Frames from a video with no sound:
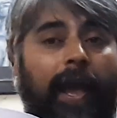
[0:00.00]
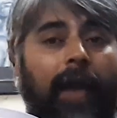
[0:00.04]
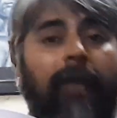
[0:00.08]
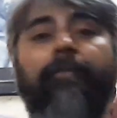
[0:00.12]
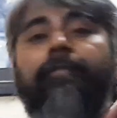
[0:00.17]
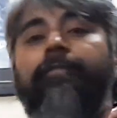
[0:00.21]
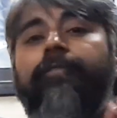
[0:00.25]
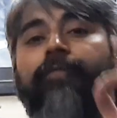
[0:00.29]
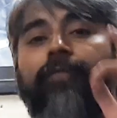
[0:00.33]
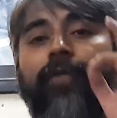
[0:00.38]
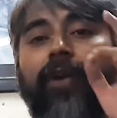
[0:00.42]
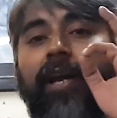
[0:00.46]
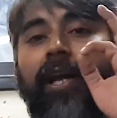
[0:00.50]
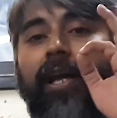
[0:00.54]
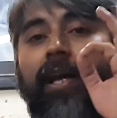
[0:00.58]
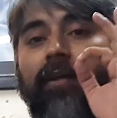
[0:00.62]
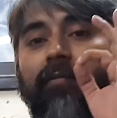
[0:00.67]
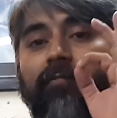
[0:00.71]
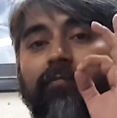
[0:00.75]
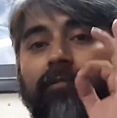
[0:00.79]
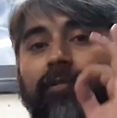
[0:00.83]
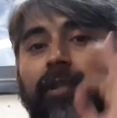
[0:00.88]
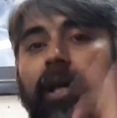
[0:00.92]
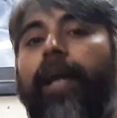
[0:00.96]

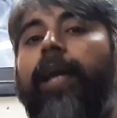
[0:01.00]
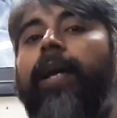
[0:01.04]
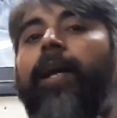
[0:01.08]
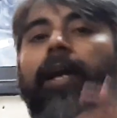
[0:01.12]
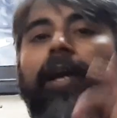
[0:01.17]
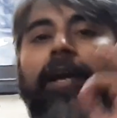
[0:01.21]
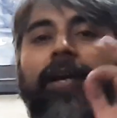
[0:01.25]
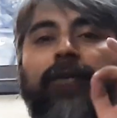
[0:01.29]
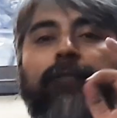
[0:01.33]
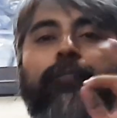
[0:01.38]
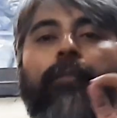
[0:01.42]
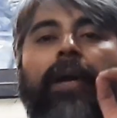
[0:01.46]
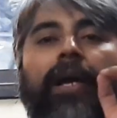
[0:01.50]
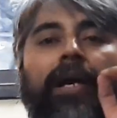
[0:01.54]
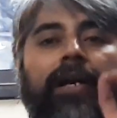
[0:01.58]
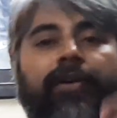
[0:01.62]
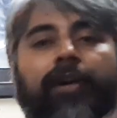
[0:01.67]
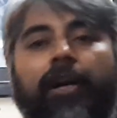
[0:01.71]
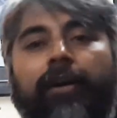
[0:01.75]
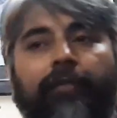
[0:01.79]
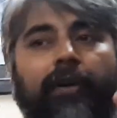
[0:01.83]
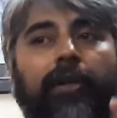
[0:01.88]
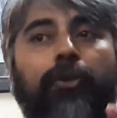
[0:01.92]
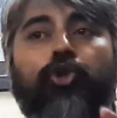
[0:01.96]
everything is being
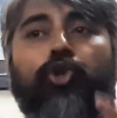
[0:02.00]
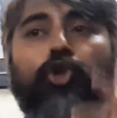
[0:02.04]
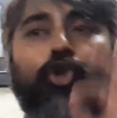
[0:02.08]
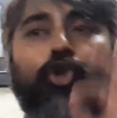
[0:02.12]
driven